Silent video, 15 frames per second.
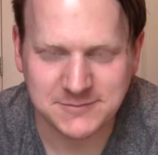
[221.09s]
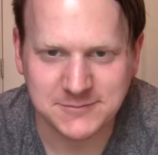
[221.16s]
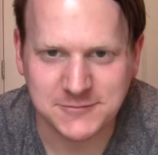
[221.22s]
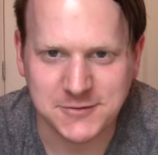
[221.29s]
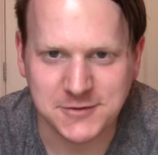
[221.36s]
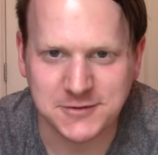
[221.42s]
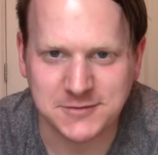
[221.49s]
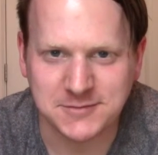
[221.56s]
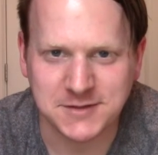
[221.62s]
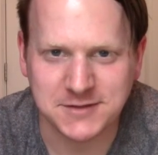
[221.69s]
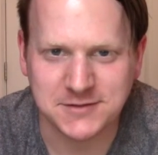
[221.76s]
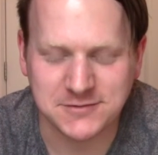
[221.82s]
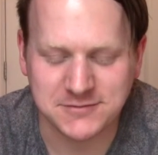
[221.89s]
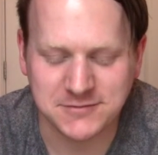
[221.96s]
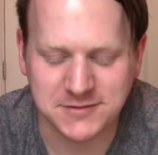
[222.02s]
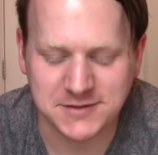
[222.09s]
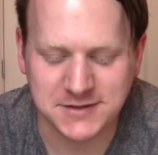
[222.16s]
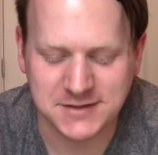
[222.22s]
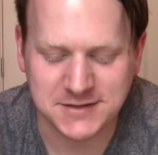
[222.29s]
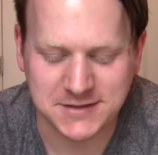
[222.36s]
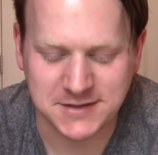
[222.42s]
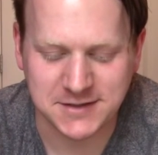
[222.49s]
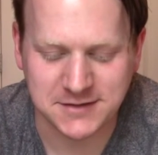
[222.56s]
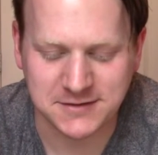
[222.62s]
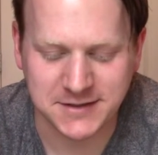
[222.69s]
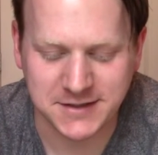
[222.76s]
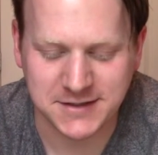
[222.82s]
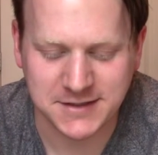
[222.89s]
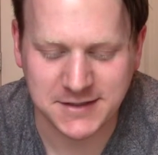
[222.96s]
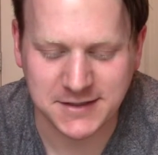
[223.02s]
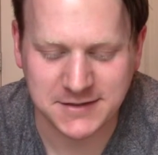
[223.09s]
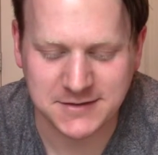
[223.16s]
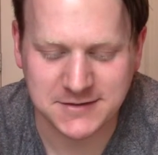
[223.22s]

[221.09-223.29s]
Well, I don't really sing like that,